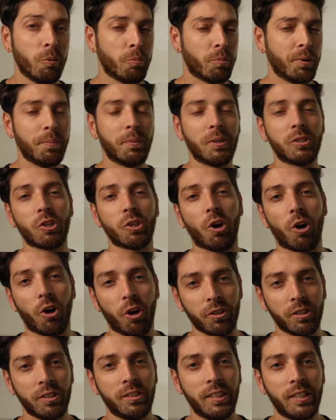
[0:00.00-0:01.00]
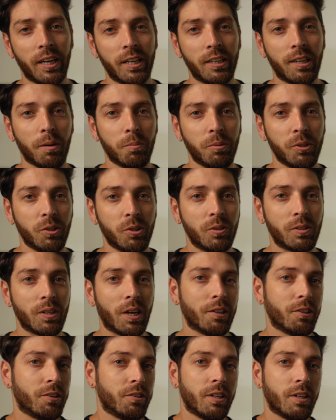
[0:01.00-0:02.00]
Pretty much all the DAWs
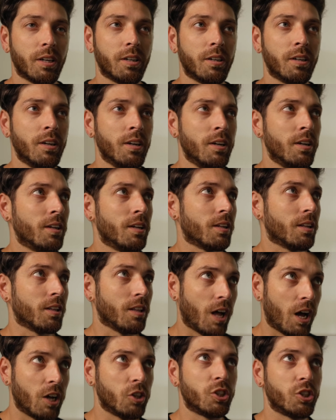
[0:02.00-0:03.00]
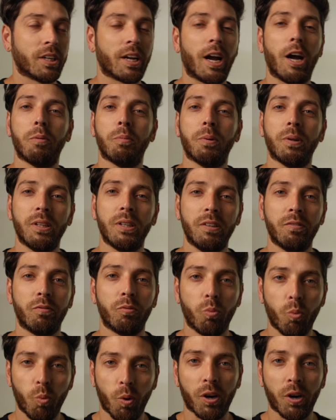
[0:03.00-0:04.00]
other than Logic, I believe,
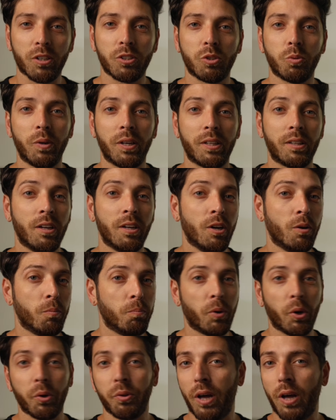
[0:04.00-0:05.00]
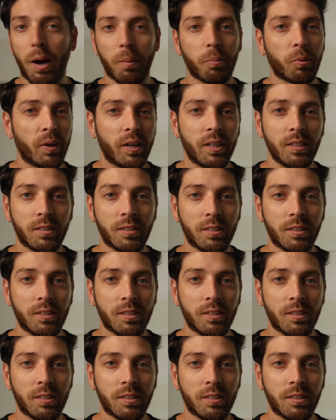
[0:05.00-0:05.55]
works with both operating